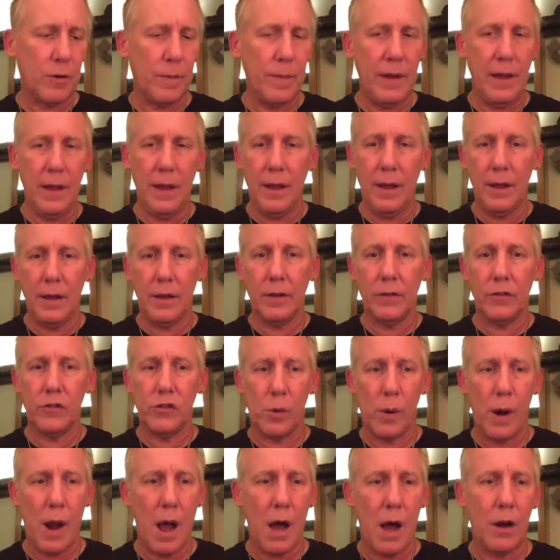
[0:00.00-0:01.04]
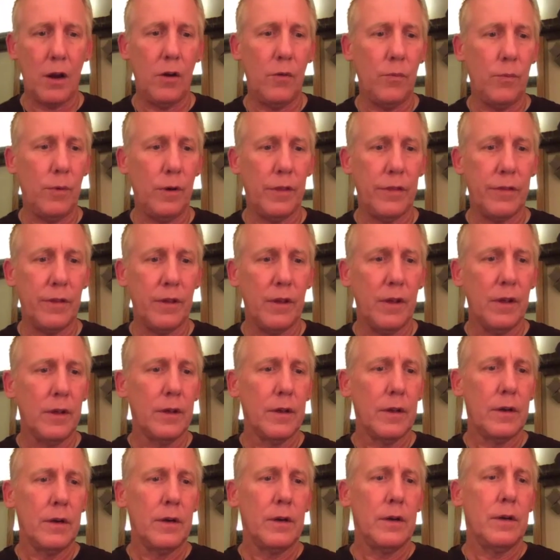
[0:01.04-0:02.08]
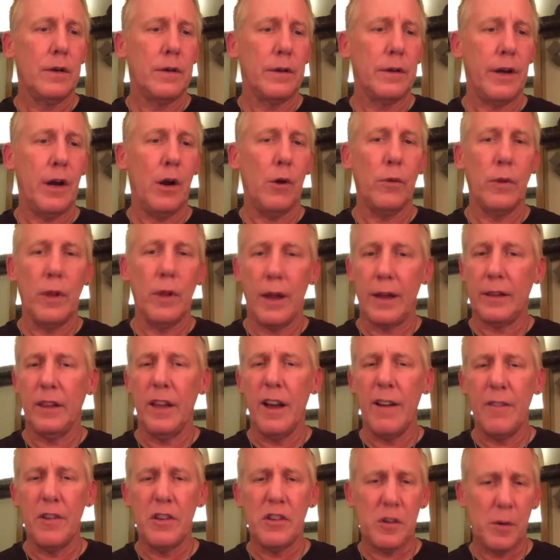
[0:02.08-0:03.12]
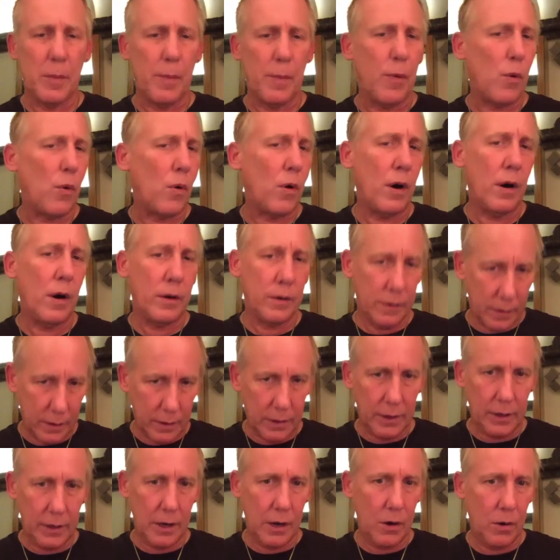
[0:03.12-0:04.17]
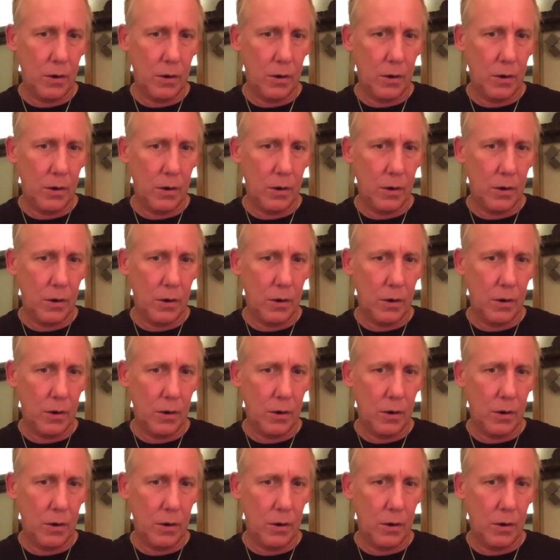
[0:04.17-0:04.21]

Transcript: after being surrounded with, like love and support,